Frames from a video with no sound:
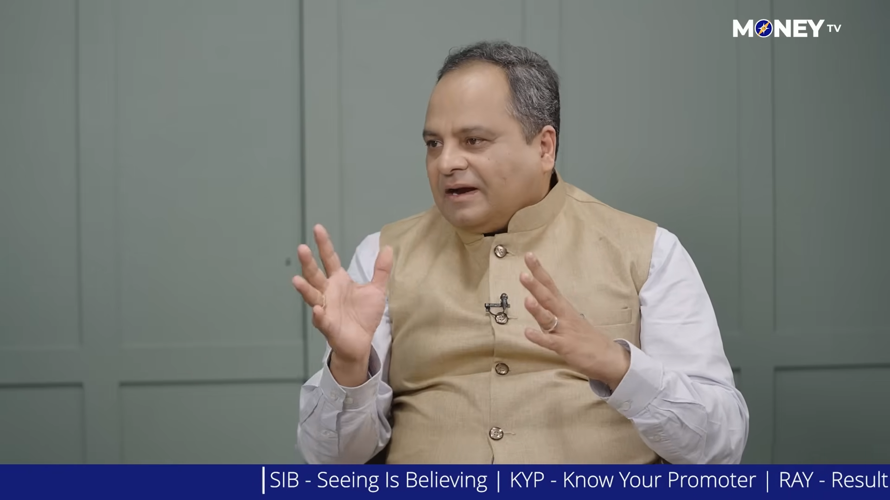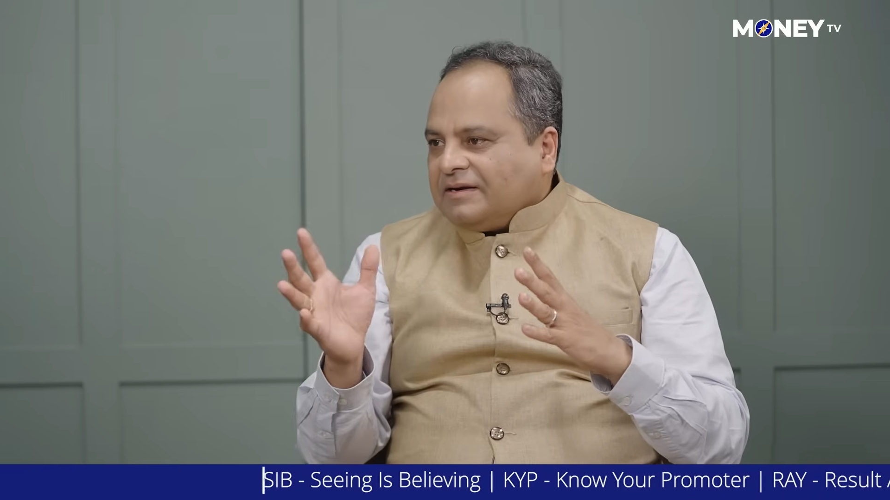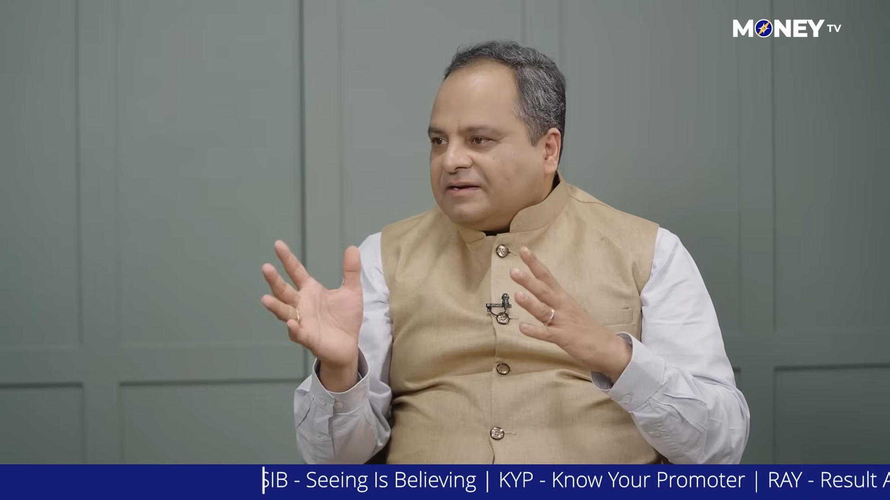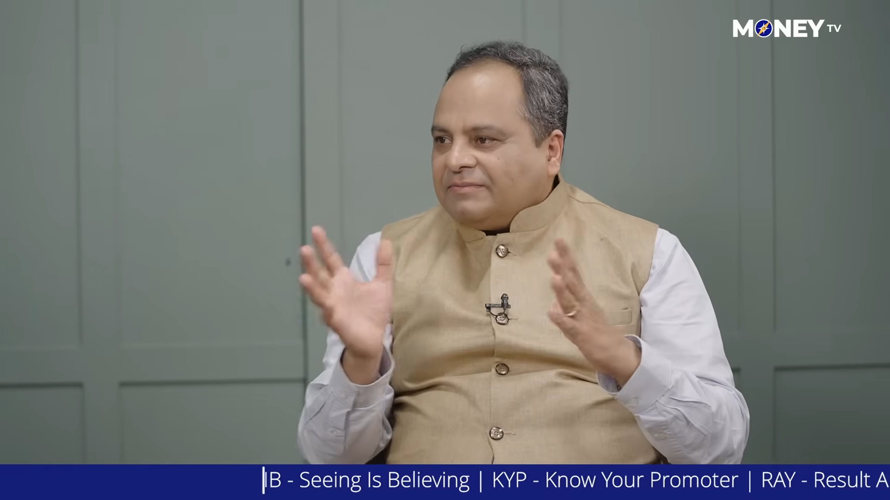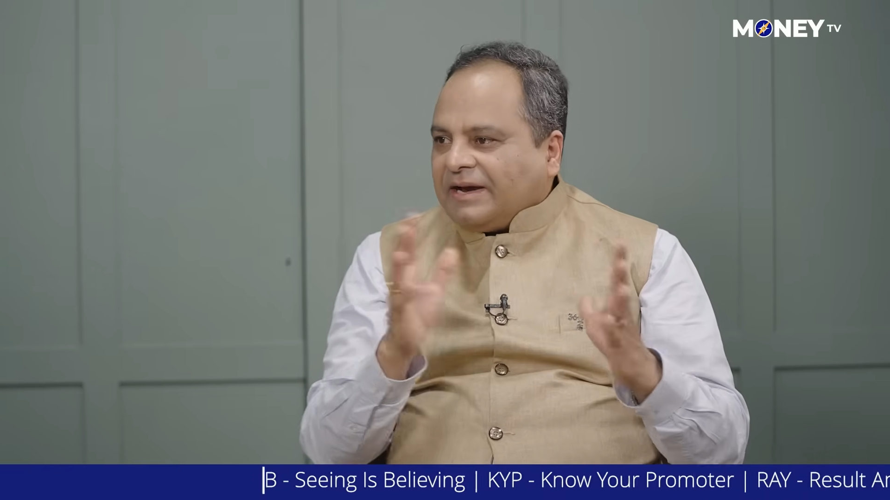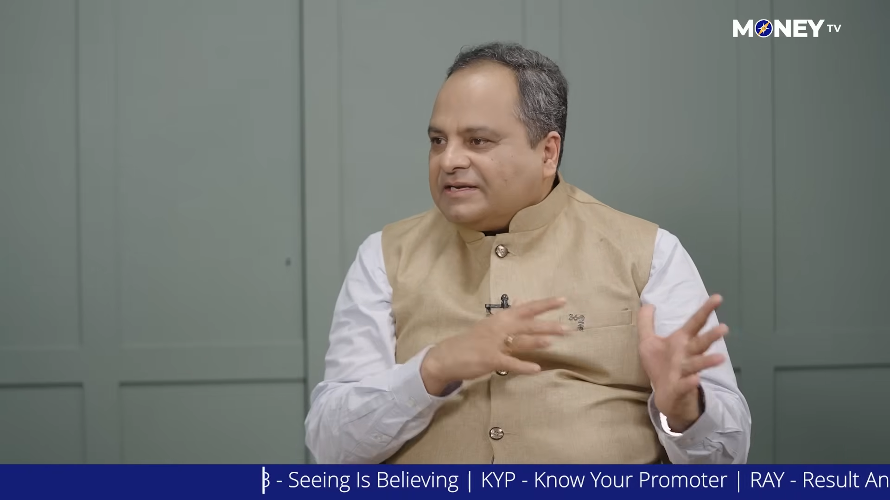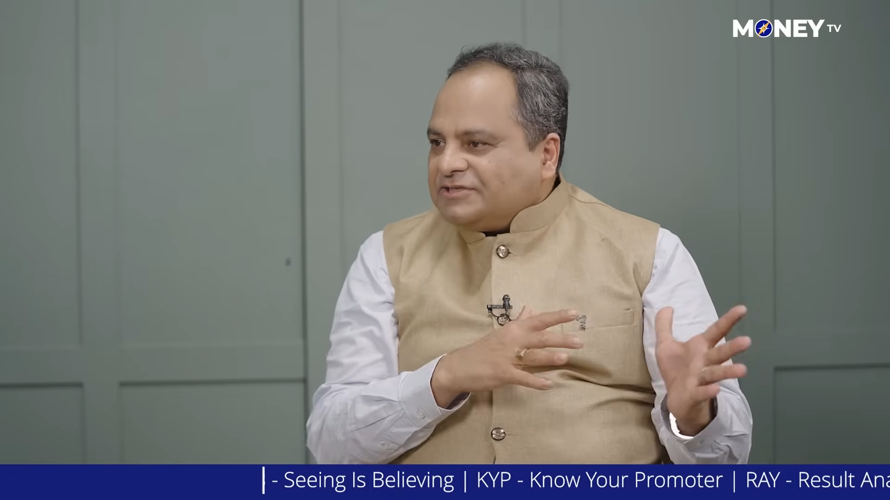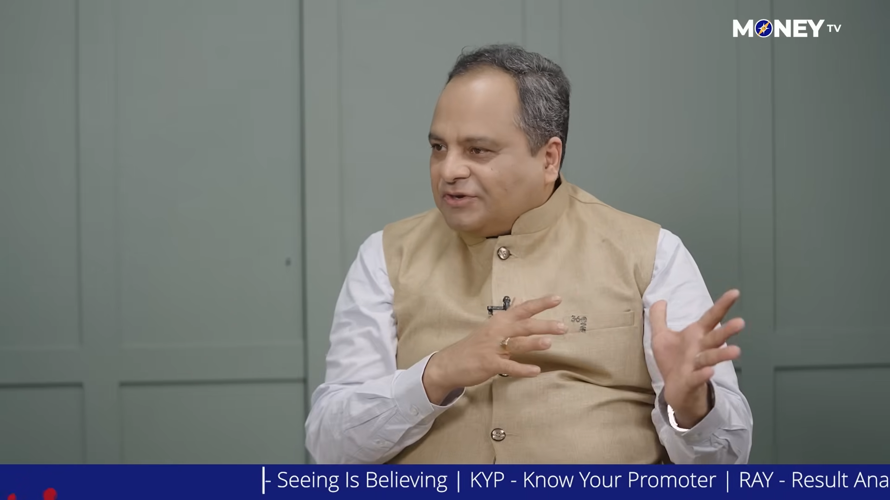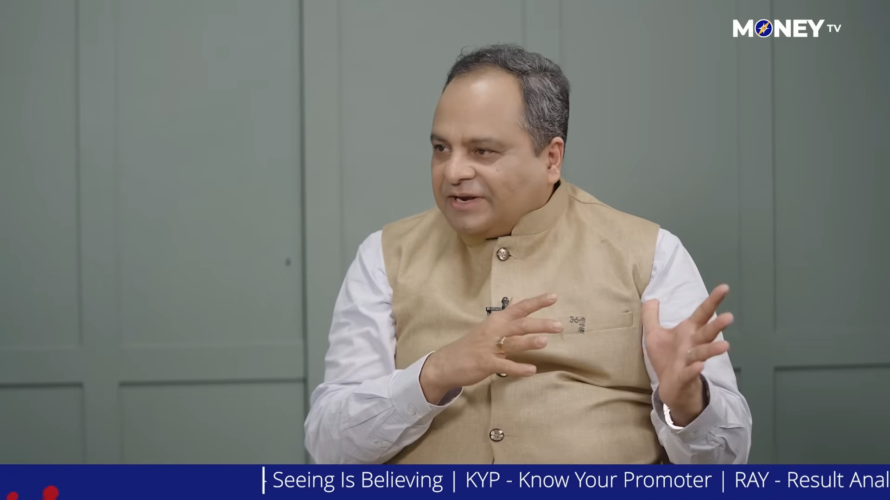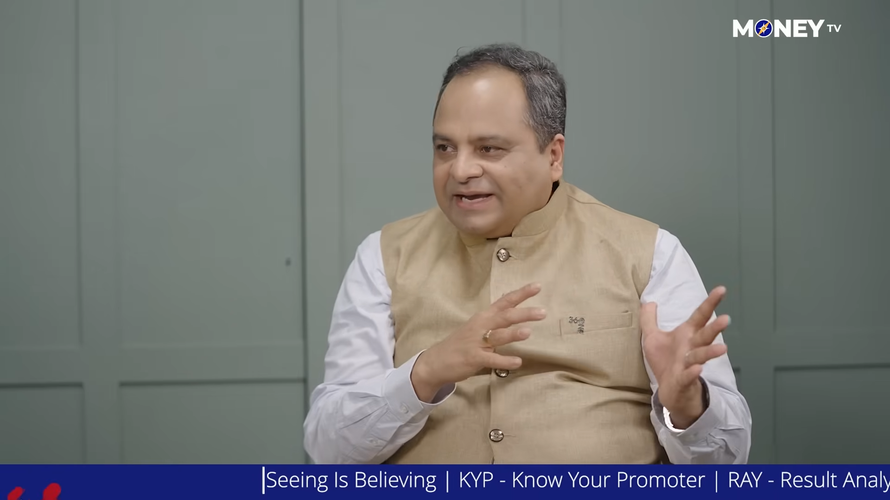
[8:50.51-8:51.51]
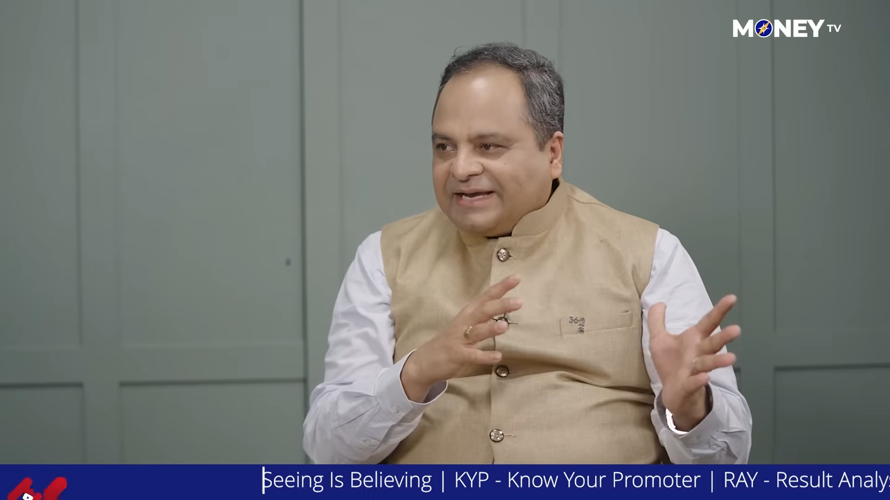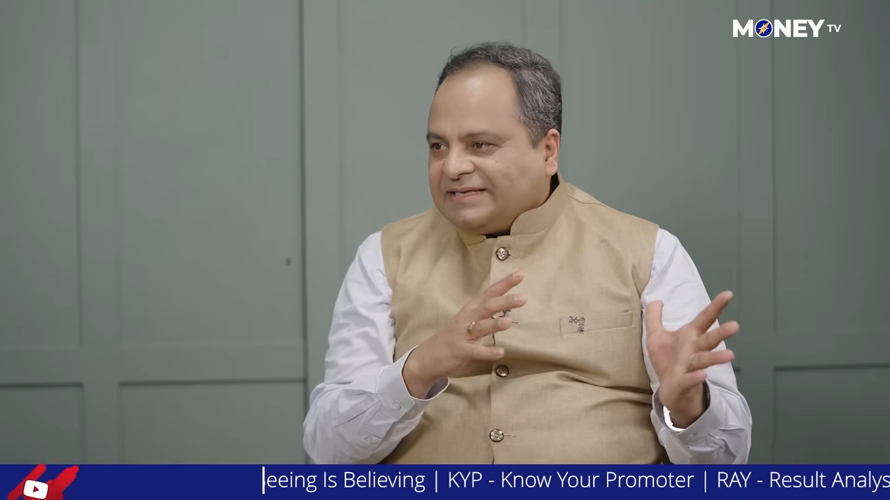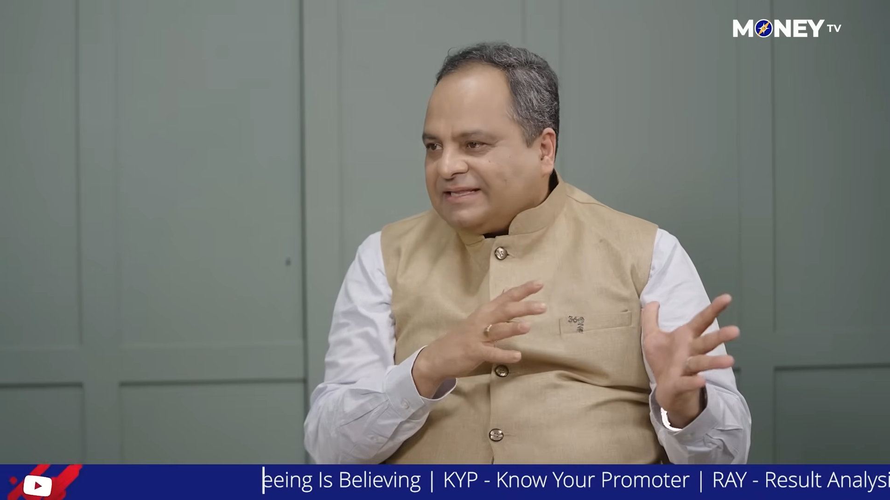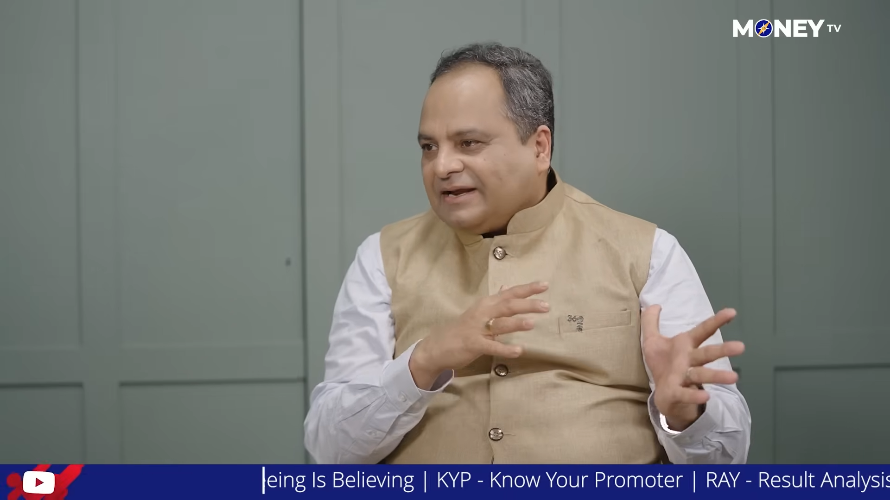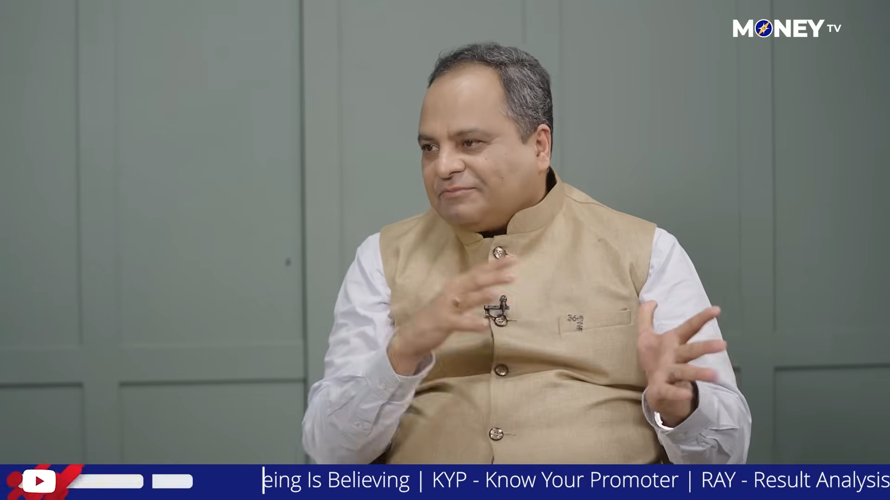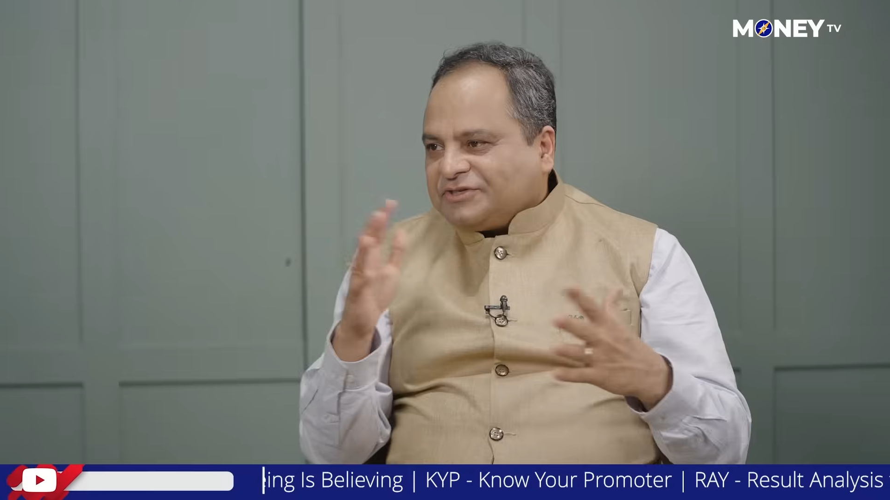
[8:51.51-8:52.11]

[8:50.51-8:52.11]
100 minus your age and that